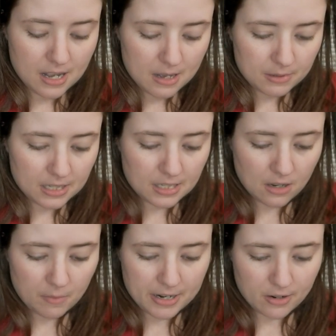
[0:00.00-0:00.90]
But this is a
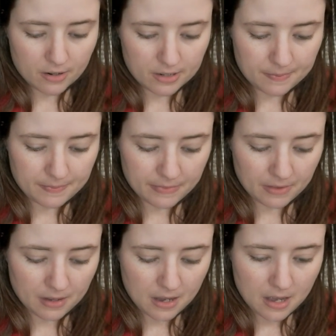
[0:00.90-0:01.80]
homemade card,
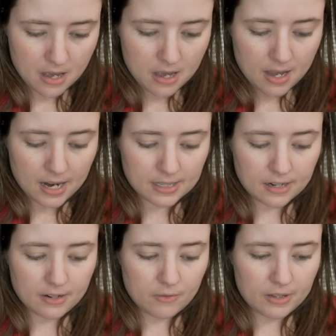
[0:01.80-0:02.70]
and it's got
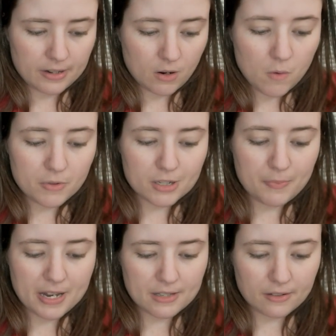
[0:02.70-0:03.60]
a note in there. Oh, there's a
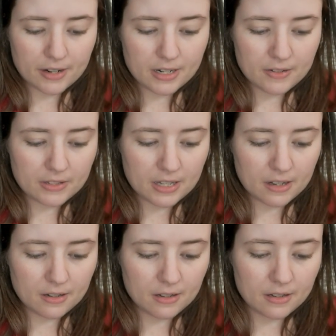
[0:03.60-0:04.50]
P S on there. I didn't even see that.